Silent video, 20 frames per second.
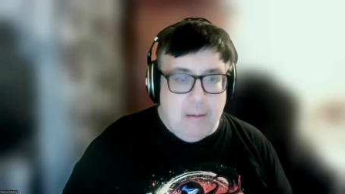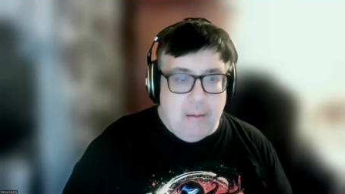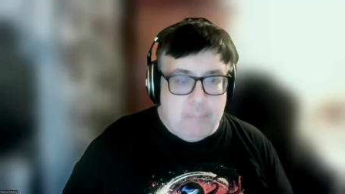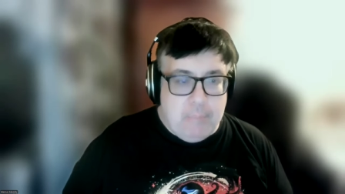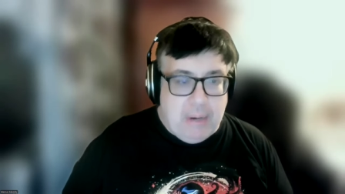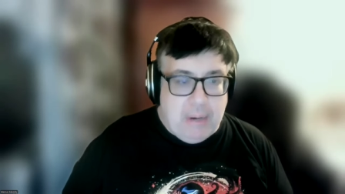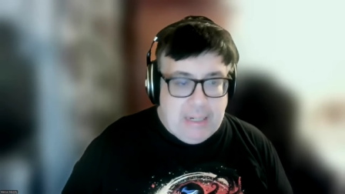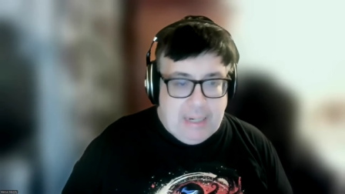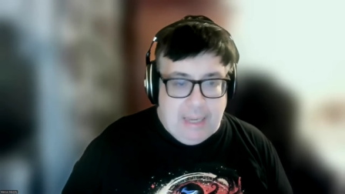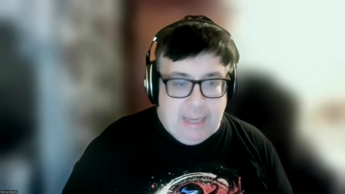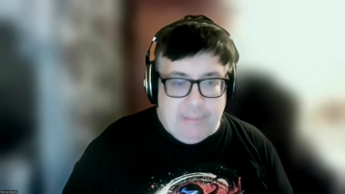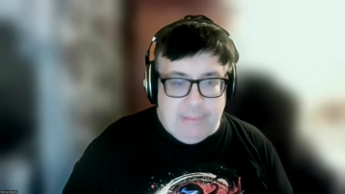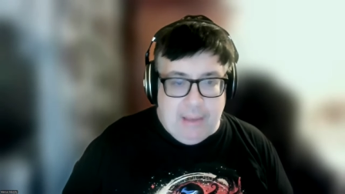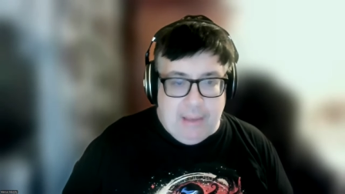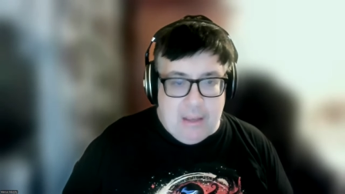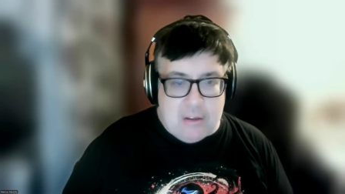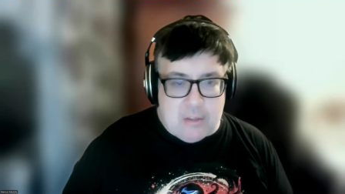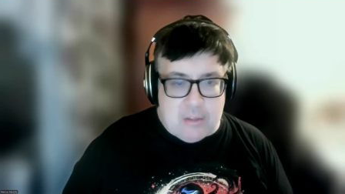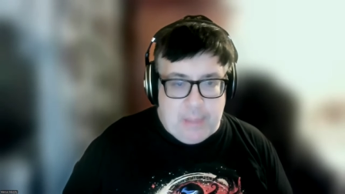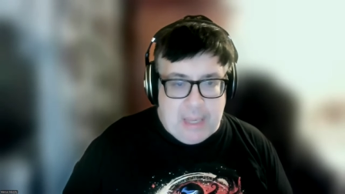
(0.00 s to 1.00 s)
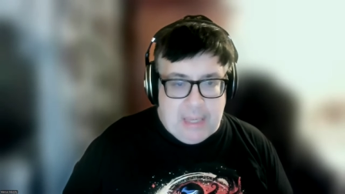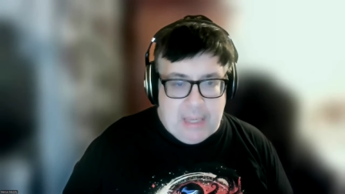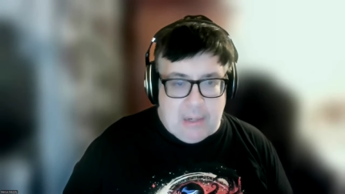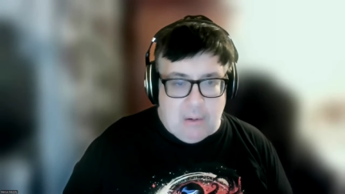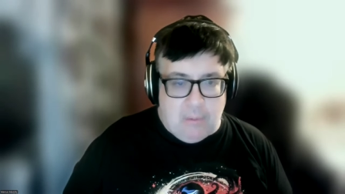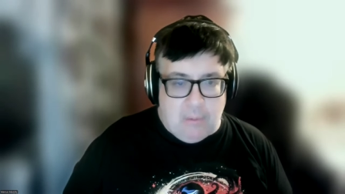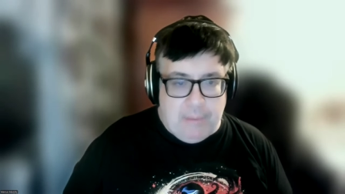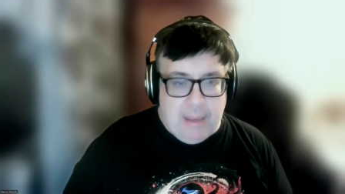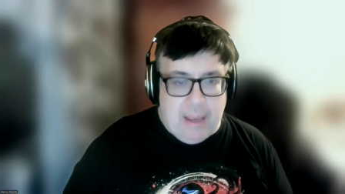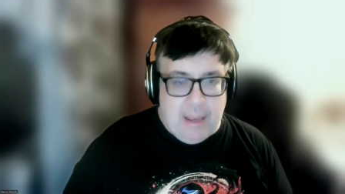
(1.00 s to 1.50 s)
But let their speaking
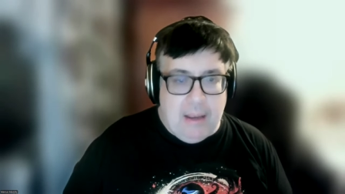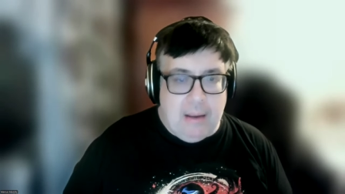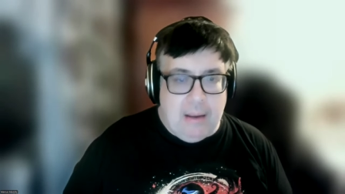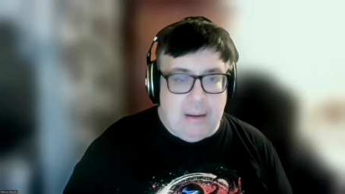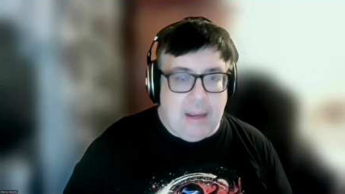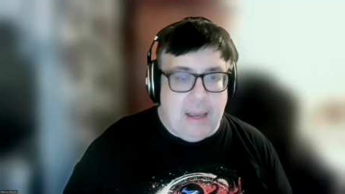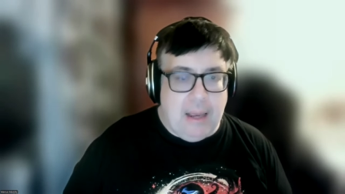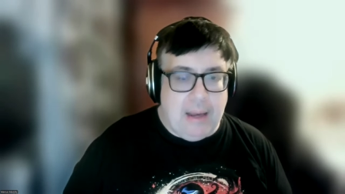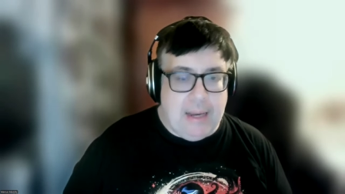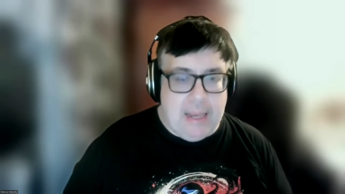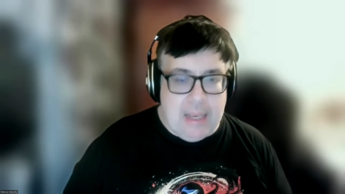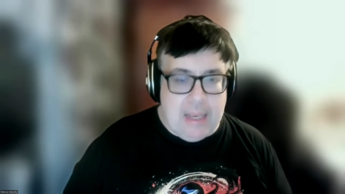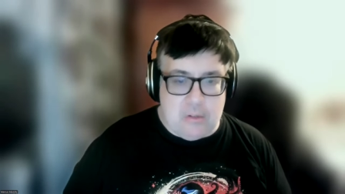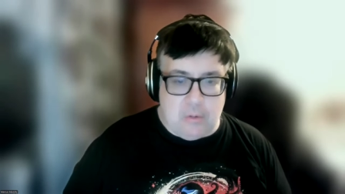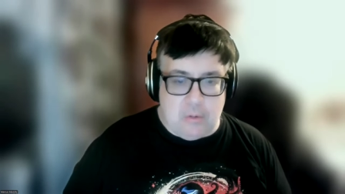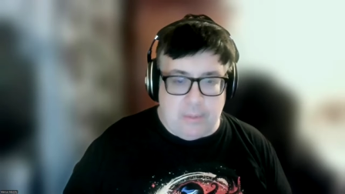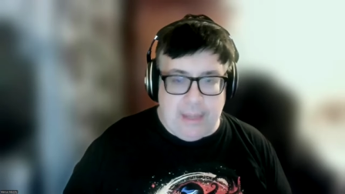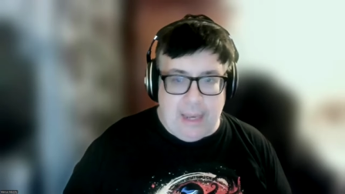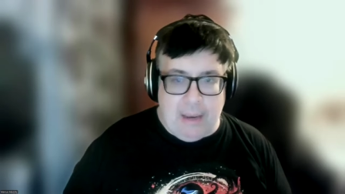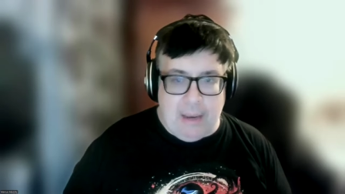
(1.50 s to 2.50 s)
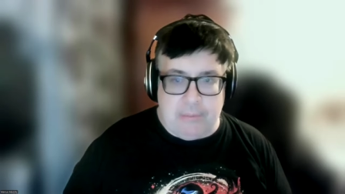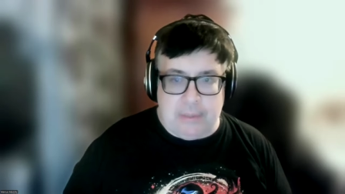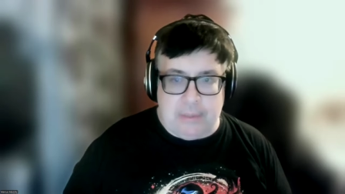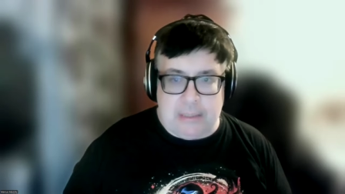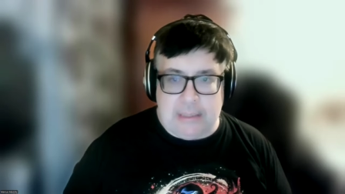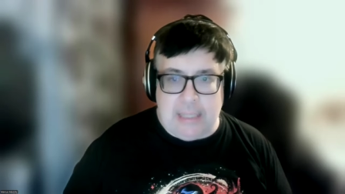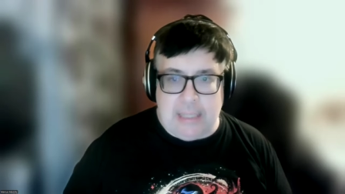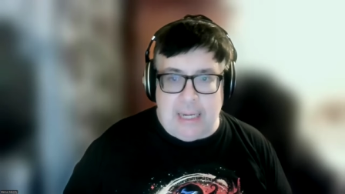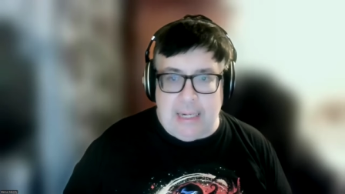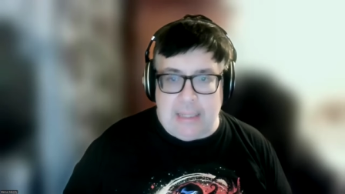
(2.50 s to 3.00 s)
on there, and here's what they have to
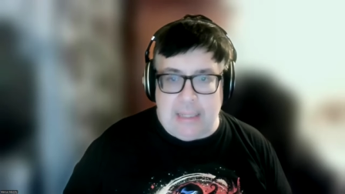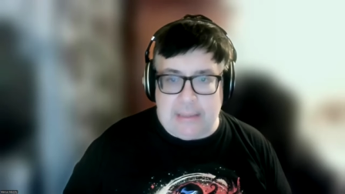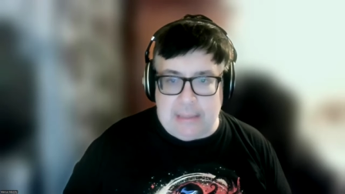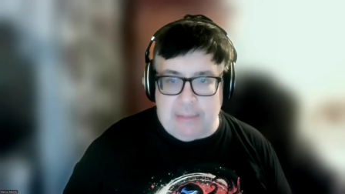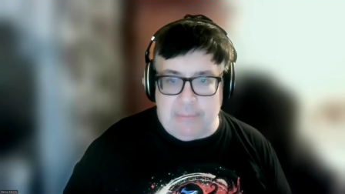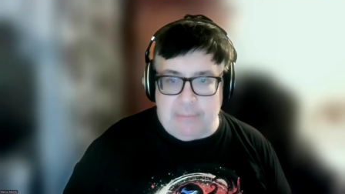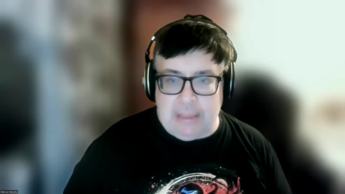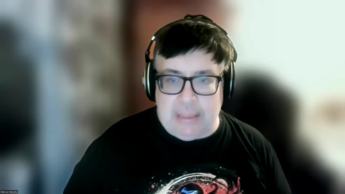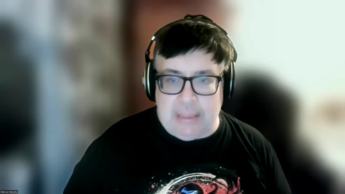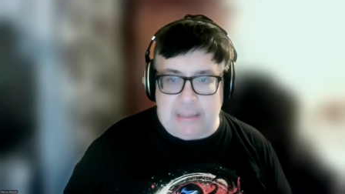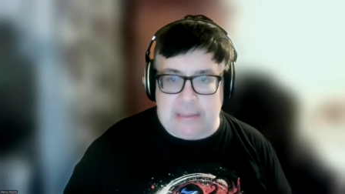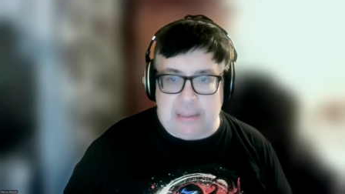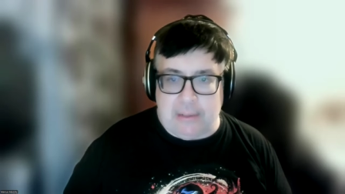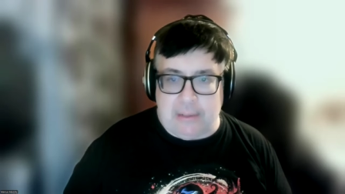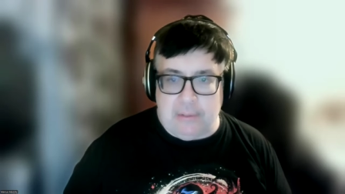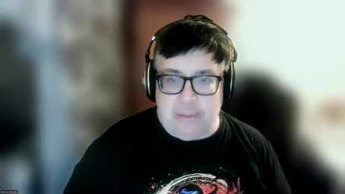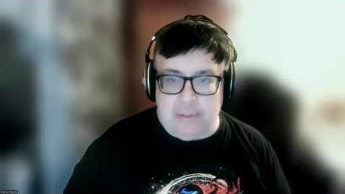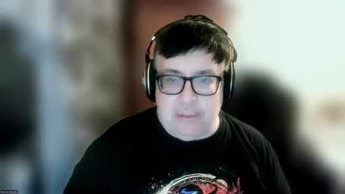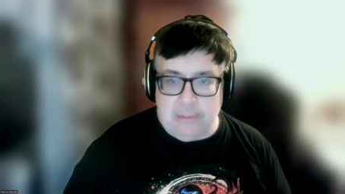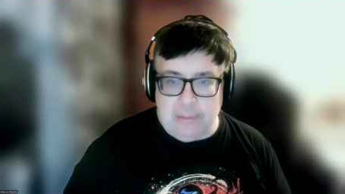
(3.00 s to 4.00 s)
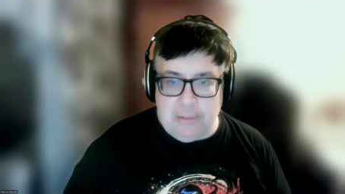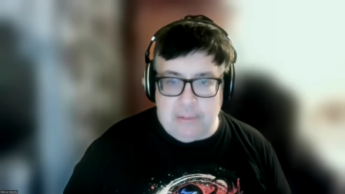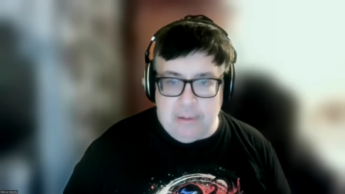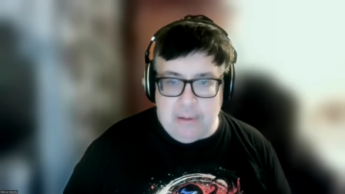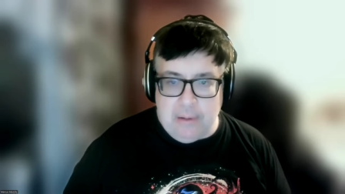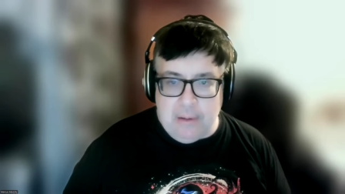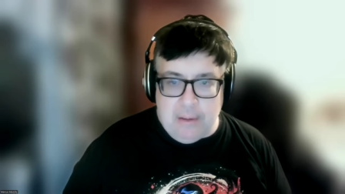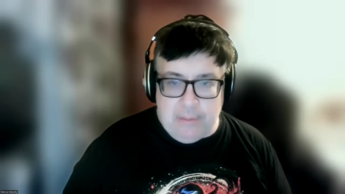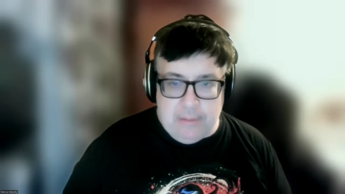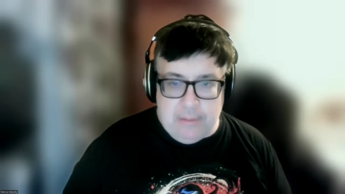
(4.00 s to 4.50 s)
say. Let's have a listen.
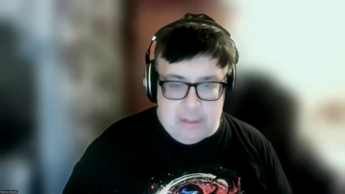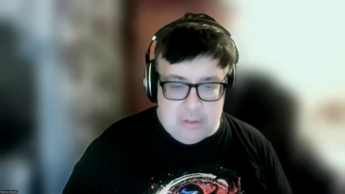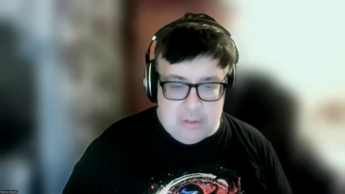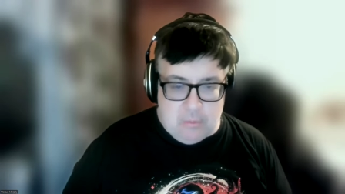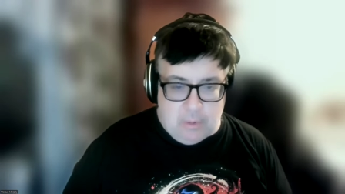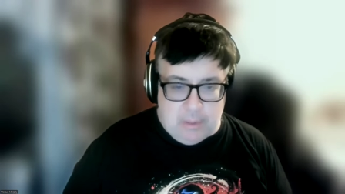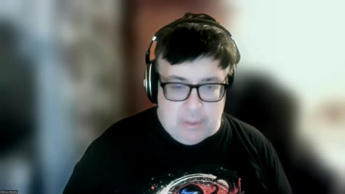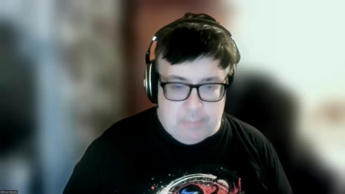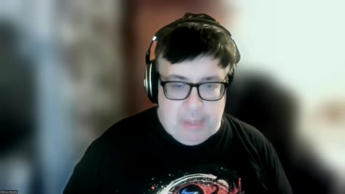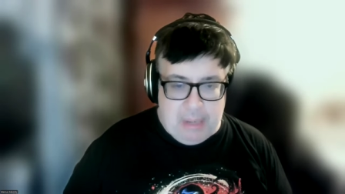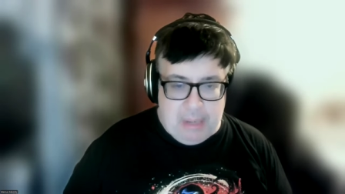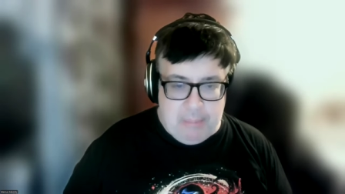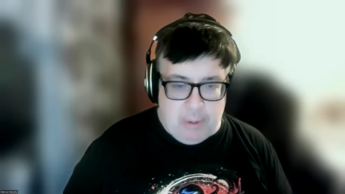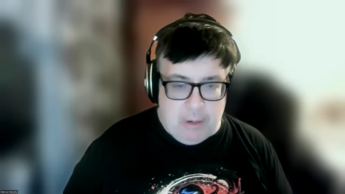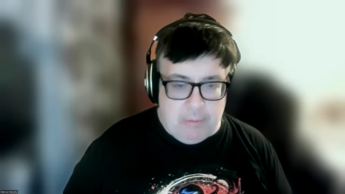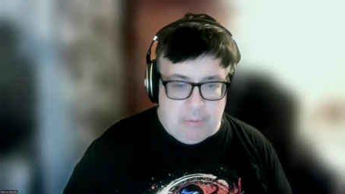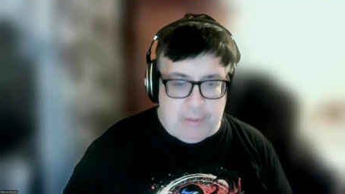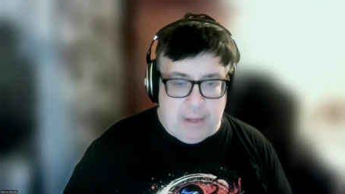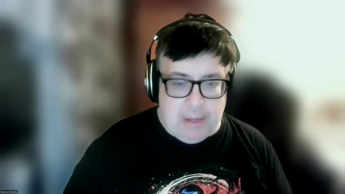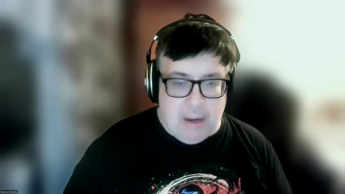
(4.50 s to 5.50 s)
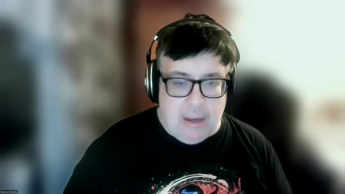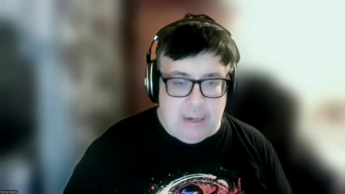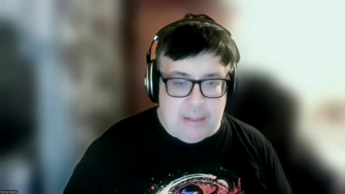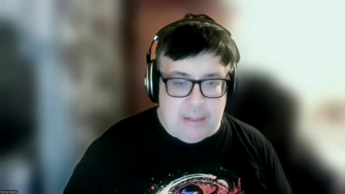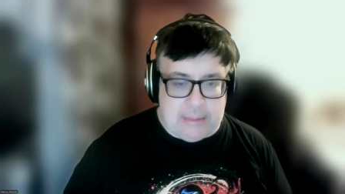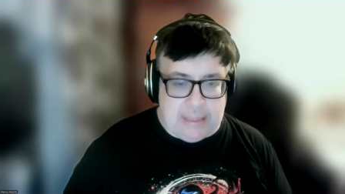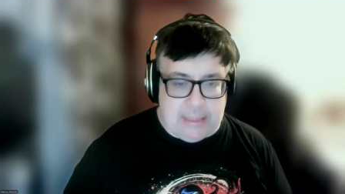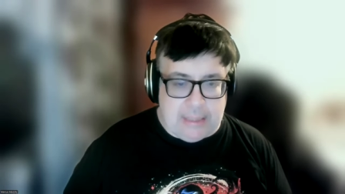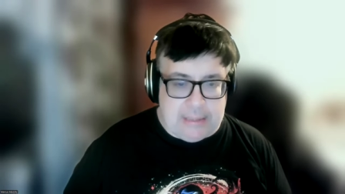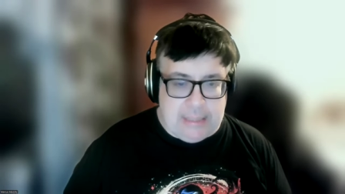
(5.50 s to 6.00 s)
This is what the people of the
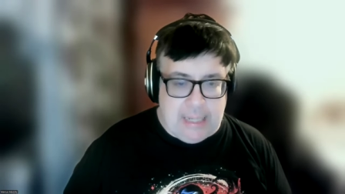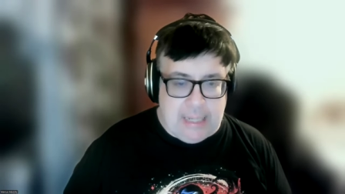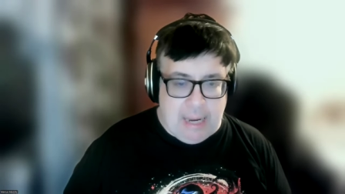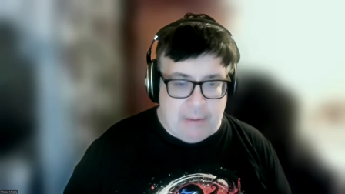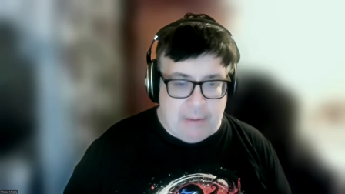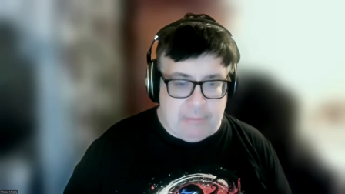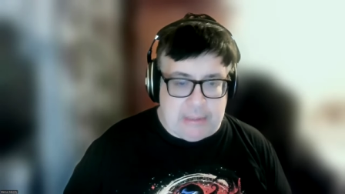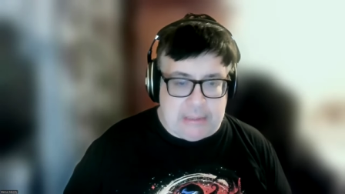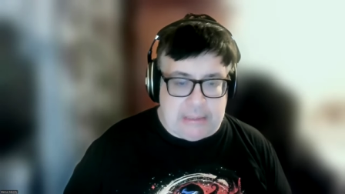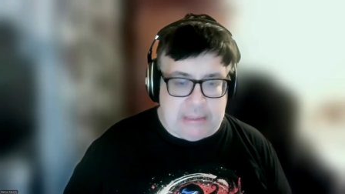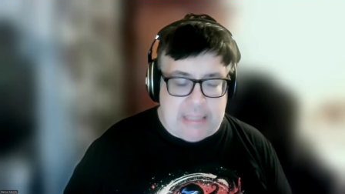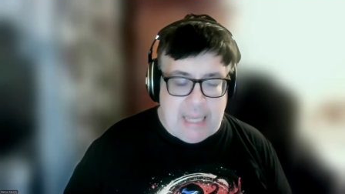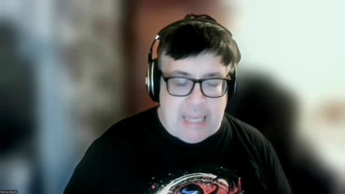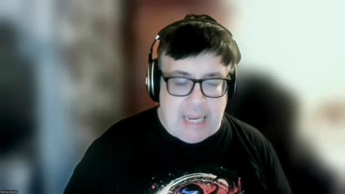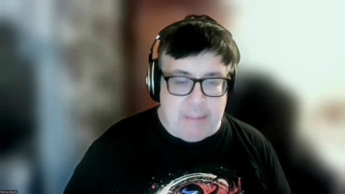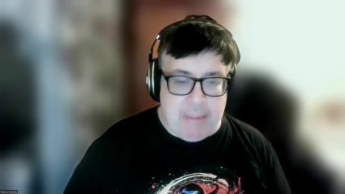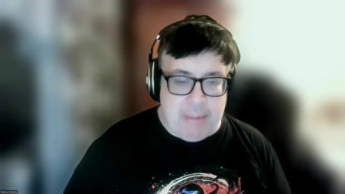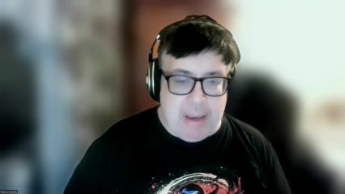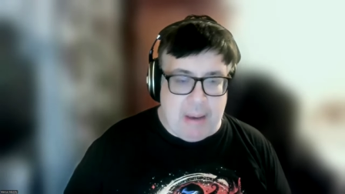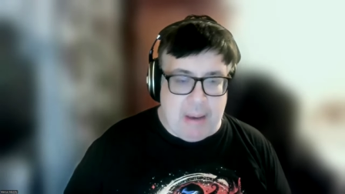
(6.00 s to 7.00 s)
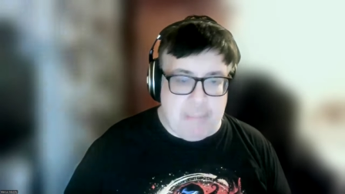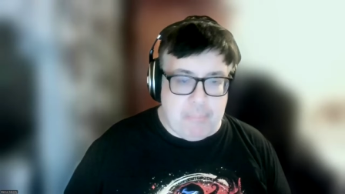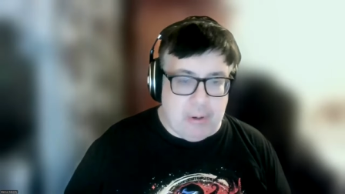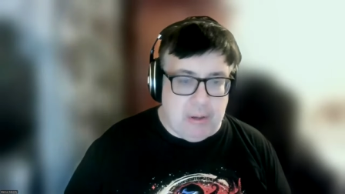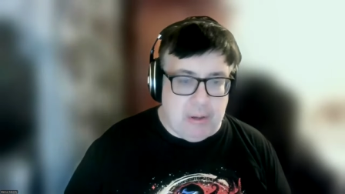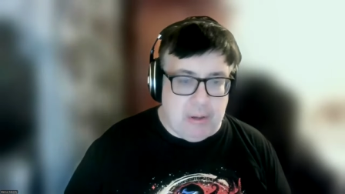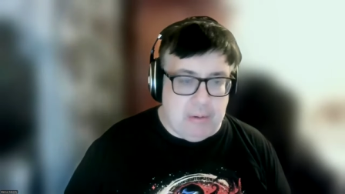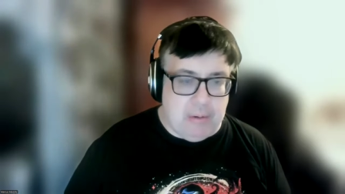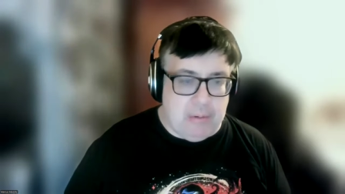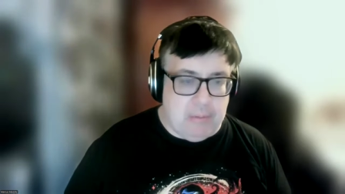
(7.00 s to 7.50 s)
islands actually have to say about
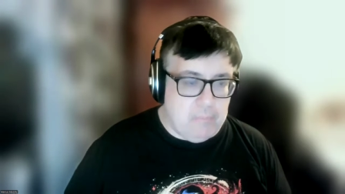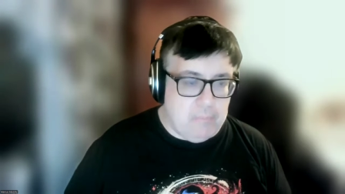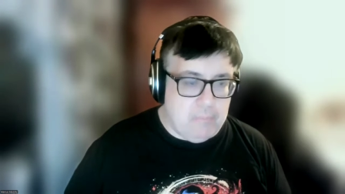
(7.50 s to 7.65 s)
Britain.